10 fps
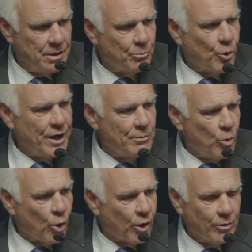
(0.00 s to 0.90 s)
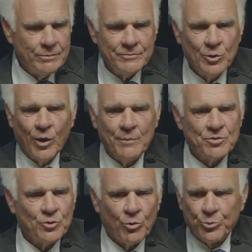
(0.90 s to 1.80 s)
Brendan Morrow, who I'm
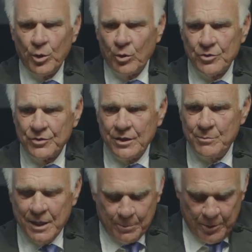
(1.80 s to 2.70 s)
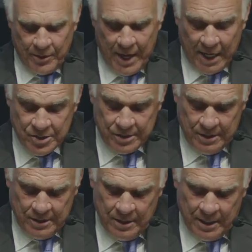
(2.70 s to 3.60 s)
so thrilled is going to be up here next
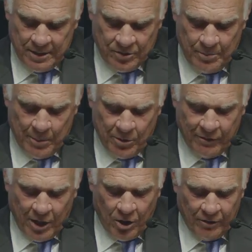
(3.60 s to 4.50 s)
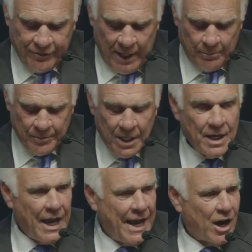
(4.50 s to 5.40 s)
and is a member of our Hall of Fame,
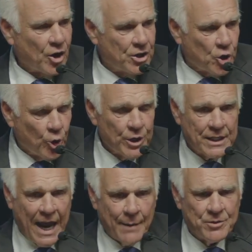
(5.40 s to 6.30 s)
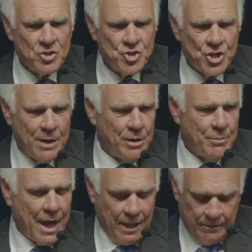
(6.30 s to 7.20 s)
and our current captain, Jamie
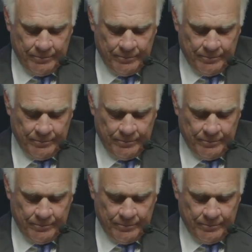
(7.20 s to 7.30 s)
Benn.